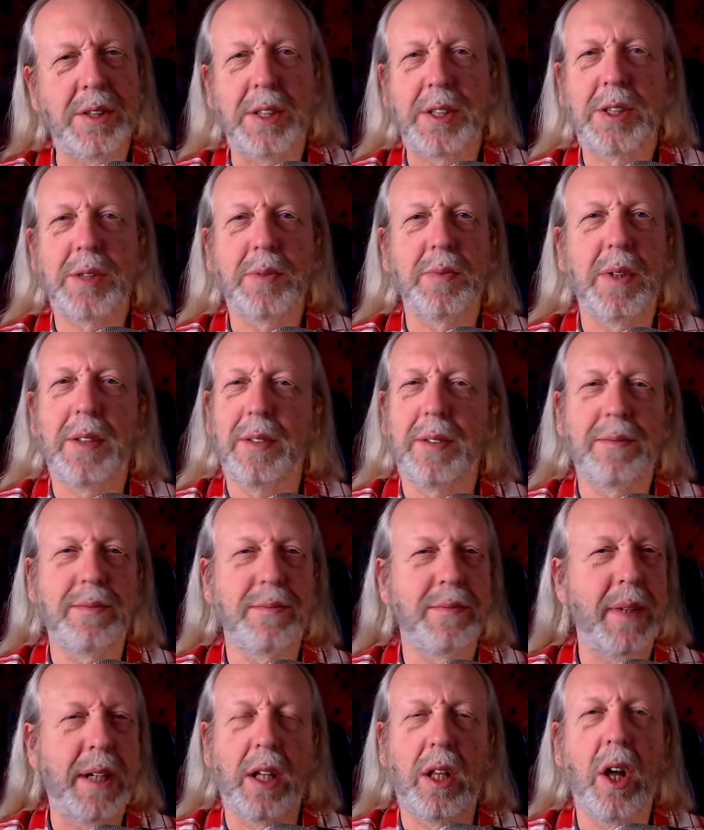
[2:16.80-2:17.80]
There was
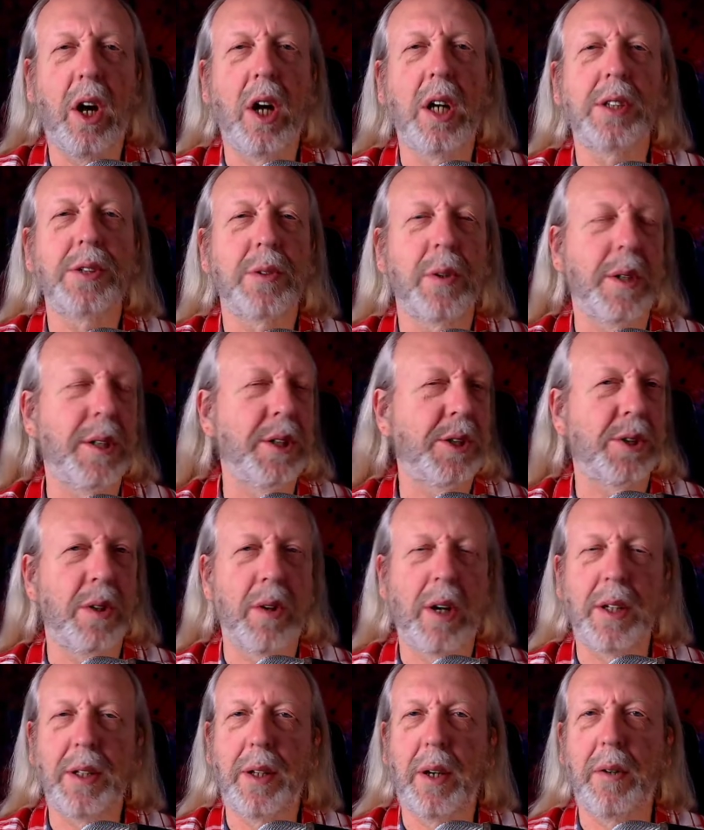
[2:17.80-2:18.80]
a, make a long
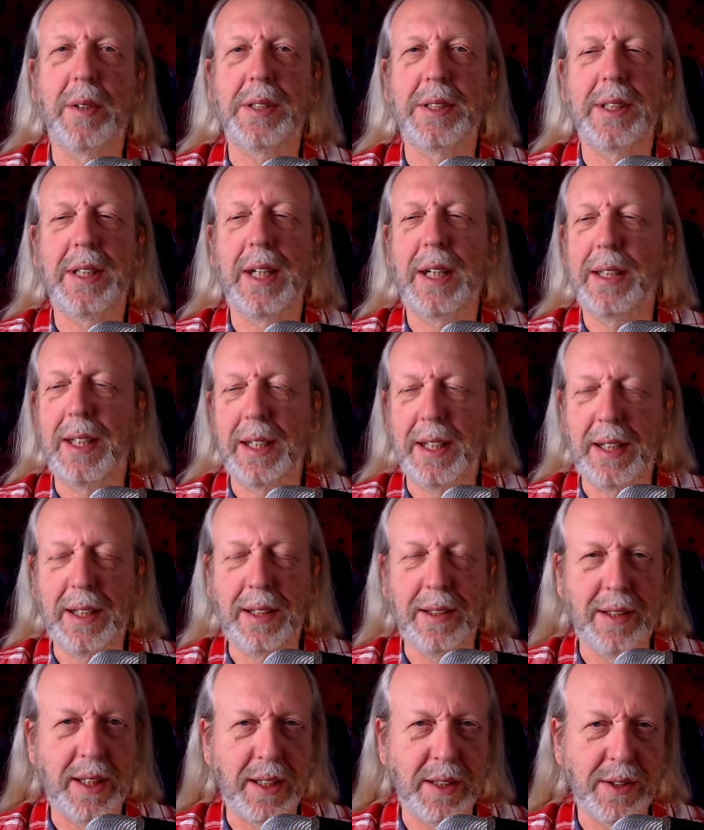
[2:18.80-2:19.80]
story short, there was
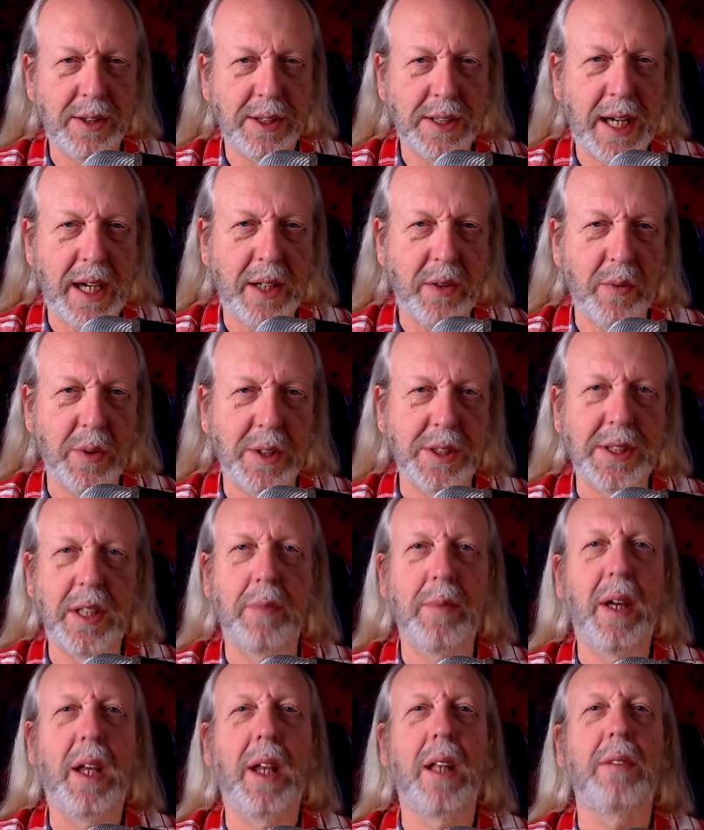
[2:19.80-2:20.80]
the site
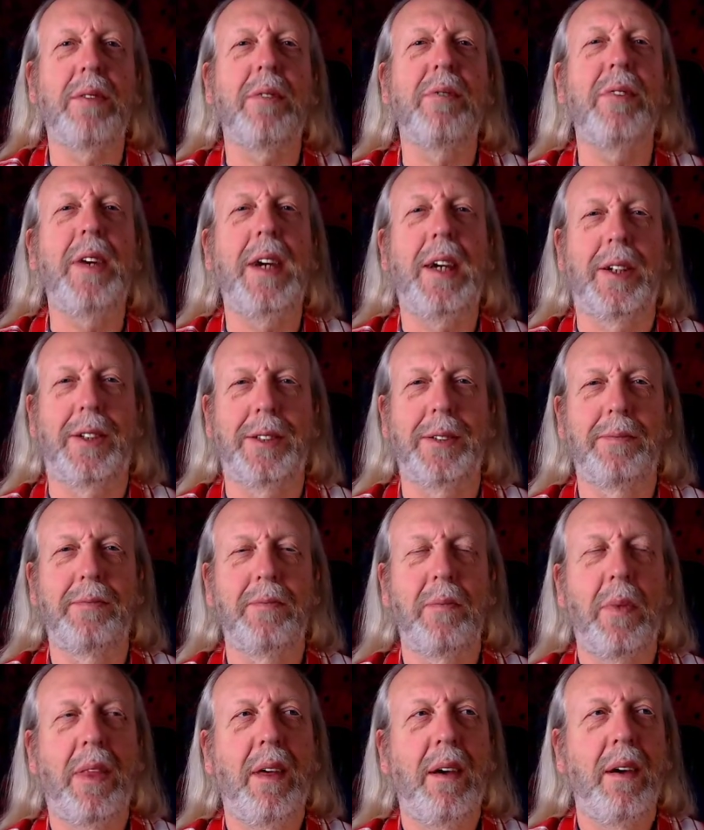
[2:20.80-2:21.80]
was in the middle of a
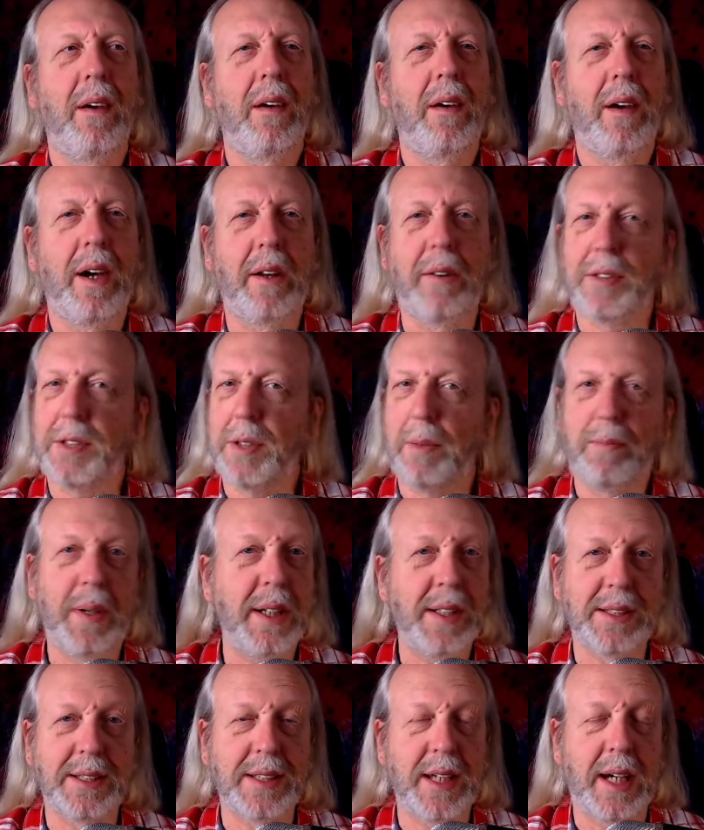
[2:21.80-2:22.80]
field, and it
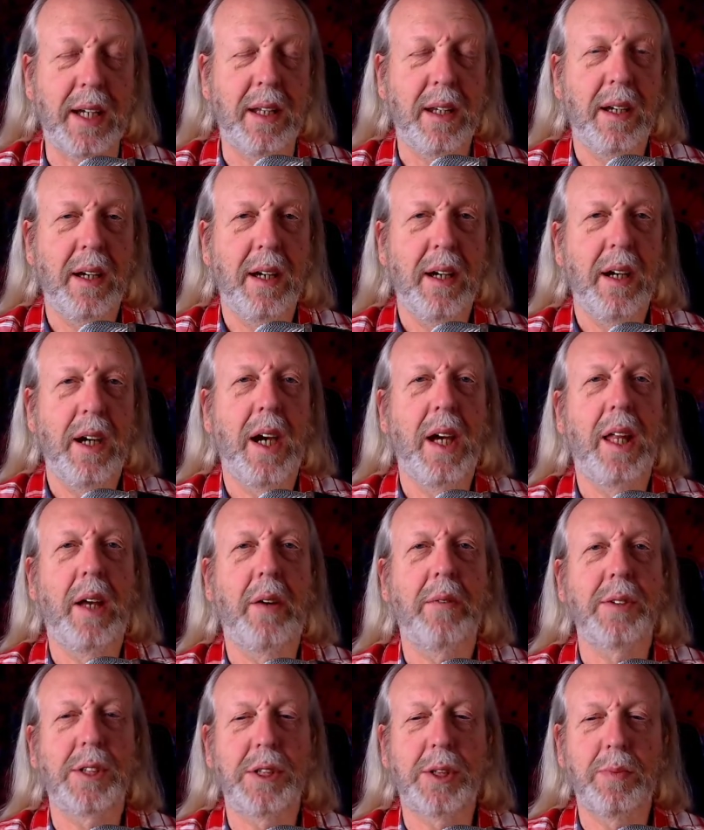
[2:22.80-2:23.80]
was a big site.
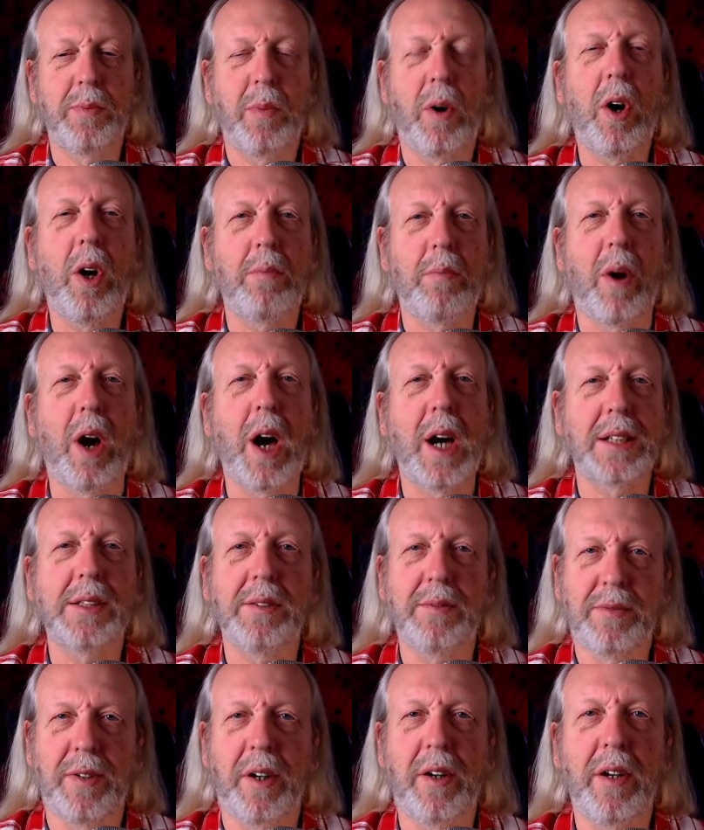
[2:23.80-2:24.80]
And there was a small
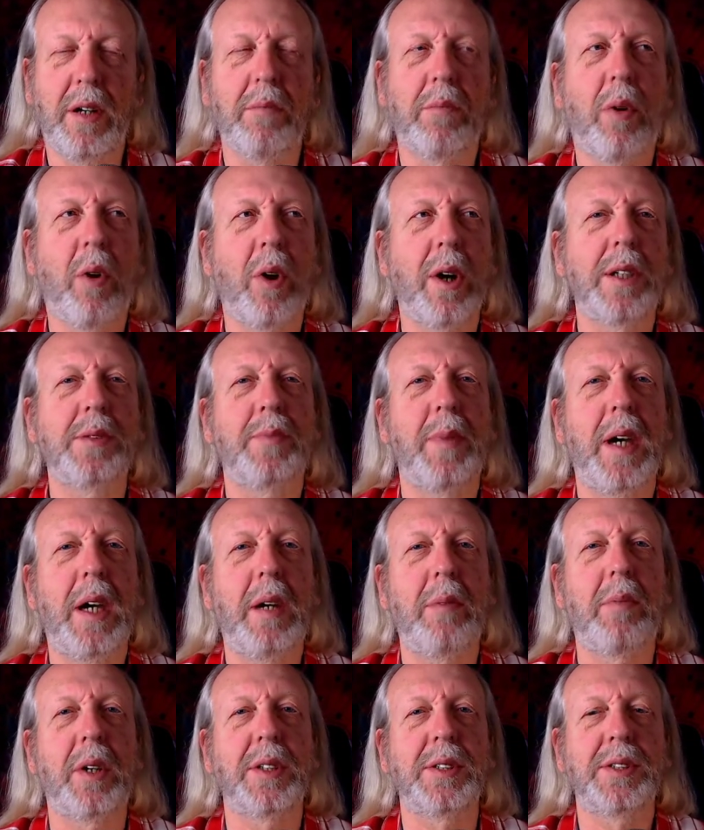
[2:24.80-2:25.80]
box of very
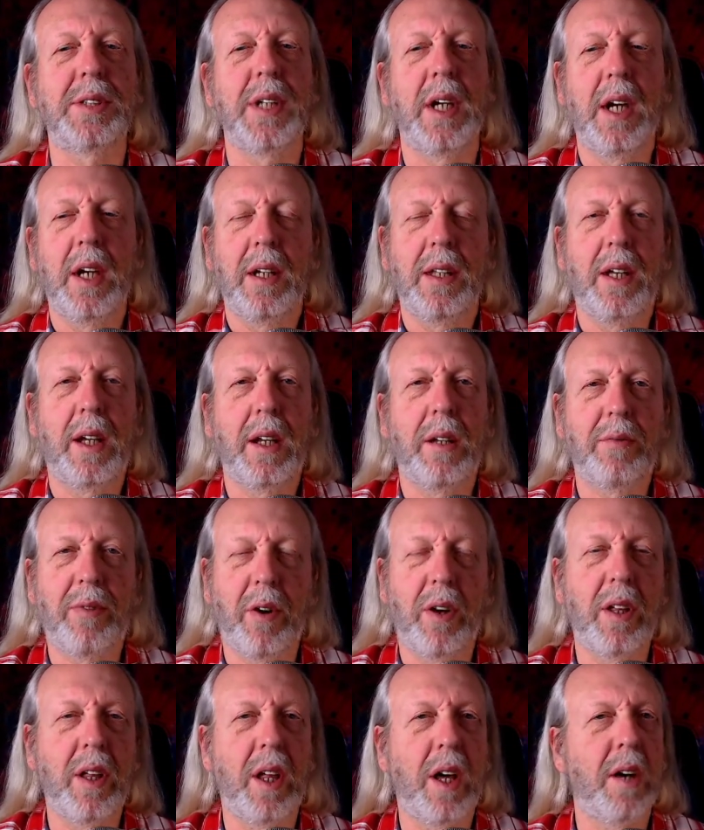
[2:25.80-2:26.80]
important papers
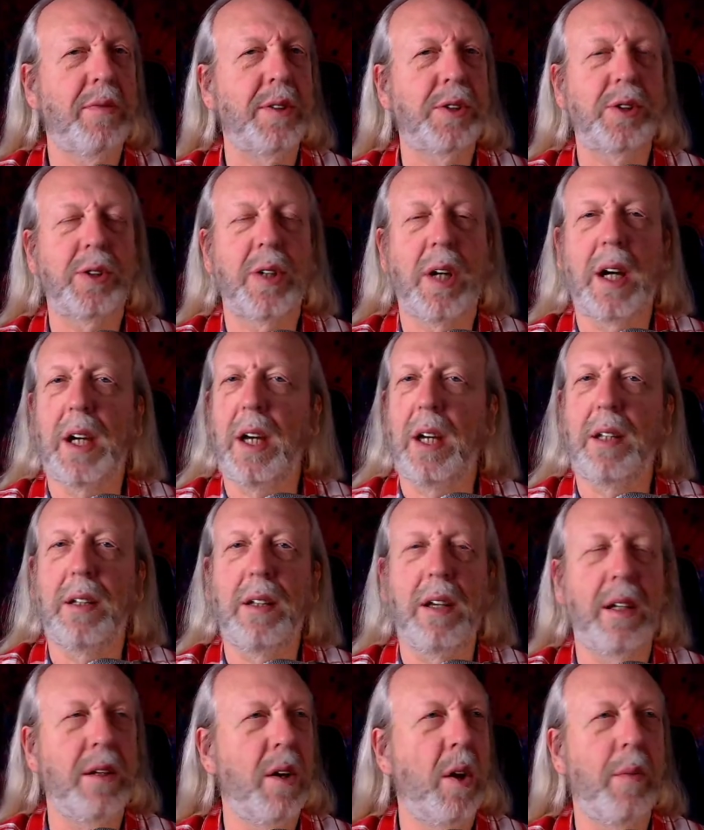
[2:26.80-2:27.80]
that had fallen off a
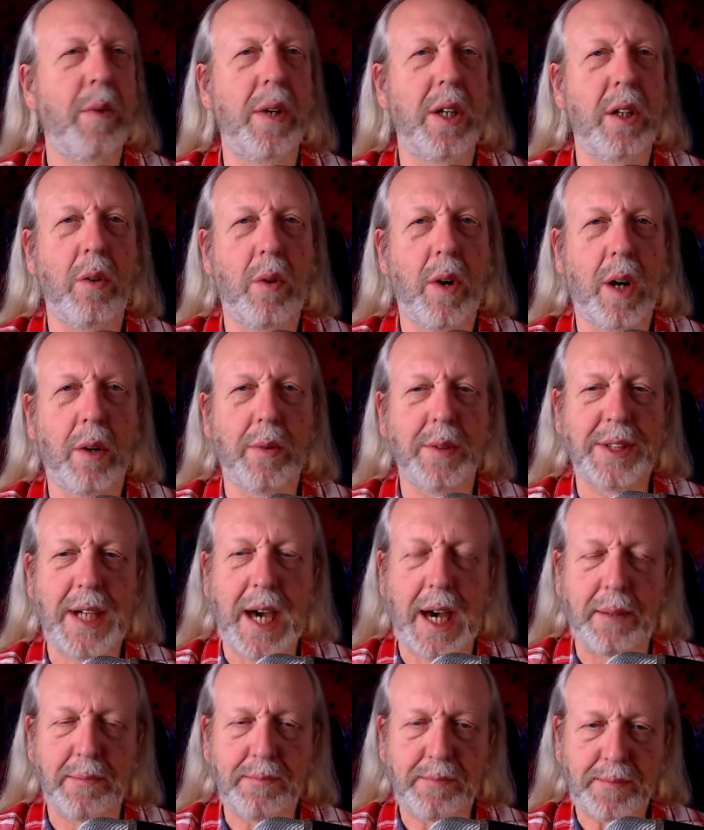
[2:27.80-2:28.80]
truck, and nobody knew
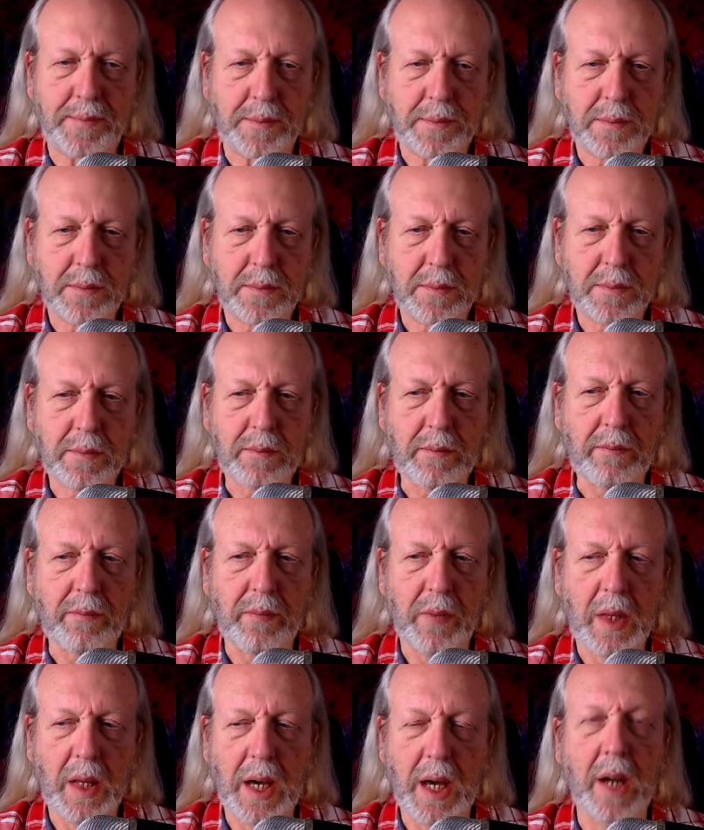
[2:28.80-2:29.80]
where it was at.
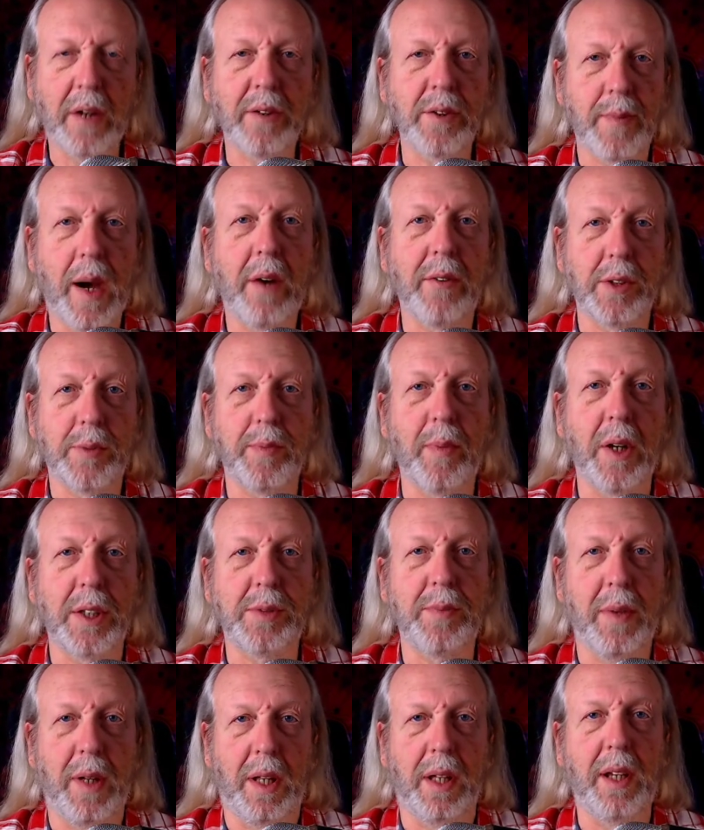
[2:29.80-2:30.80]
And it was my
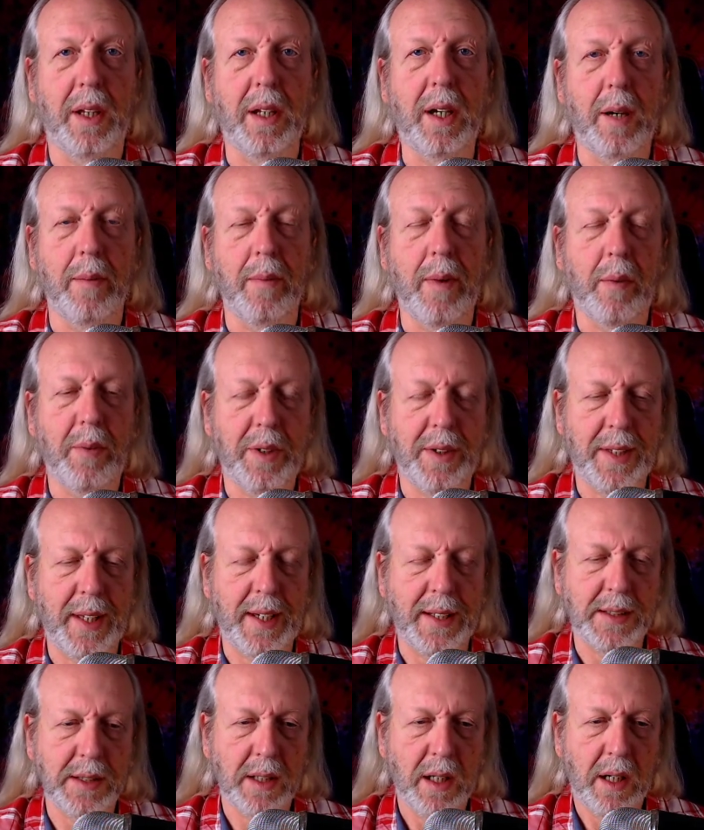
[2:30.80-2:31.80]
responsibility to come
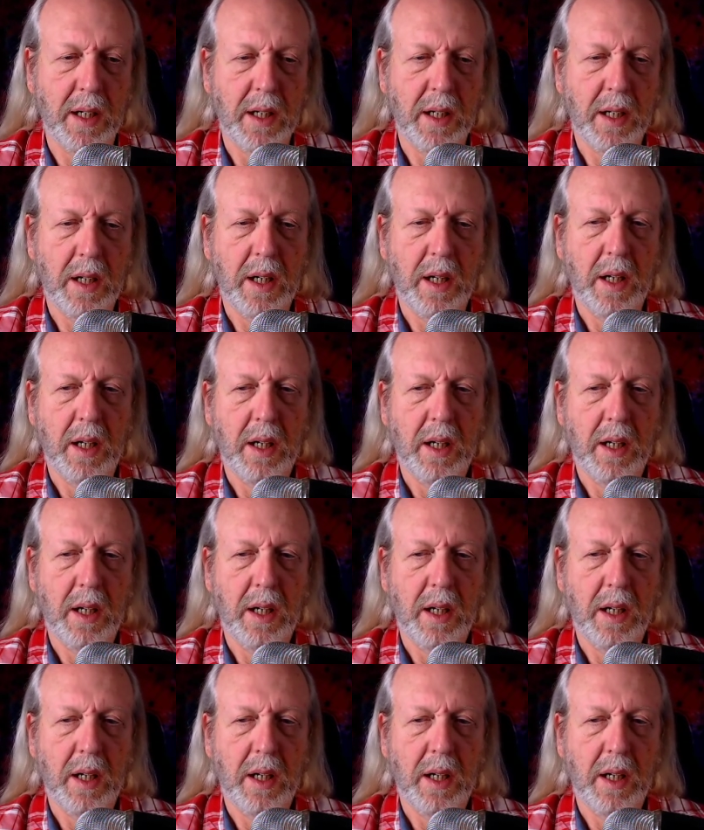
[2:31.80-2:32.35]
up with this.